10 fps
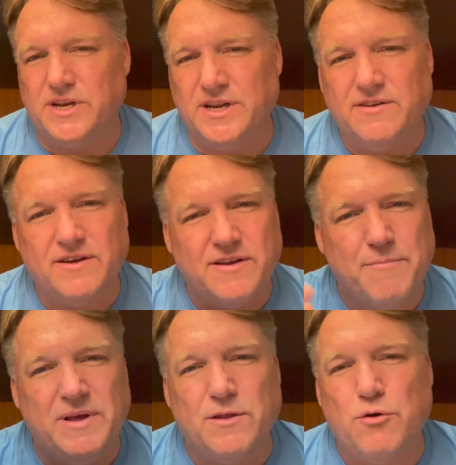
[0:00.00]
And he says,
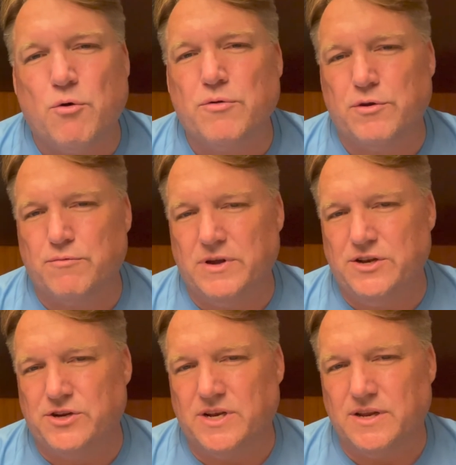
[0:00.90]
I'm in the northern
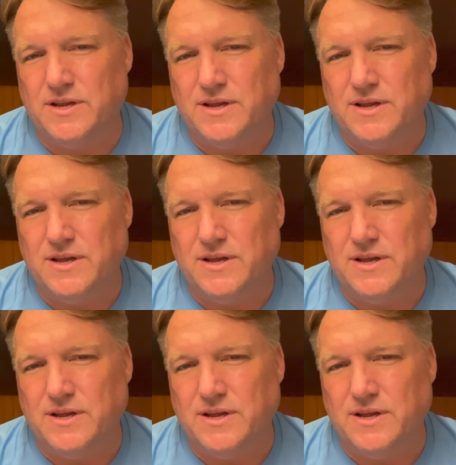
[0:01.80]
region.